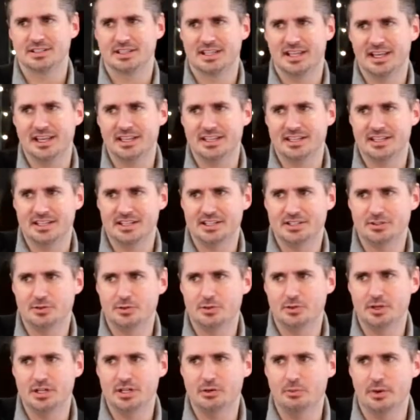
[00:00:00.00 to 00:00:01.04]
Gideon,
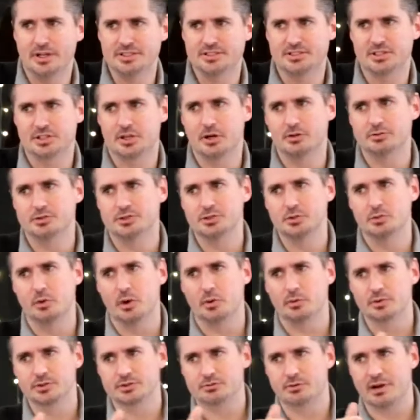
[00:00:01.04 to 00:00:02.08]
who he went to go do what
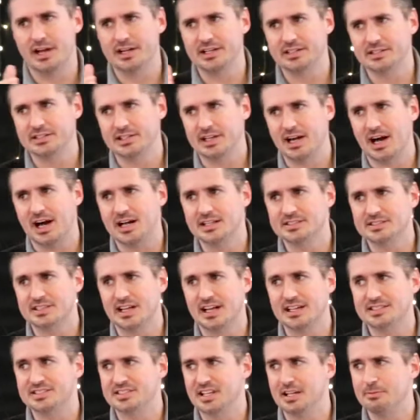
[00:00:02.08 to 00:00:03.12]
was right in God's
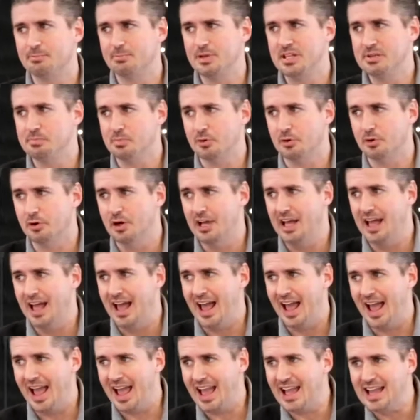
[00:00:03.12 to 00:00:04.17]
eyes, and people
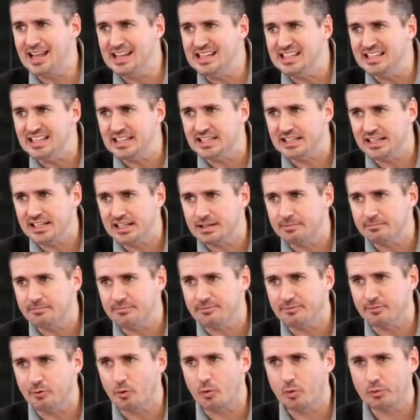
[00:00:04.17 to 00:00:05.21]
hated him
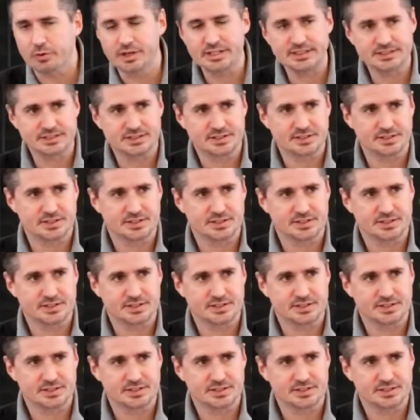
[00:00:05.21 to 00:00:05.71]
for it.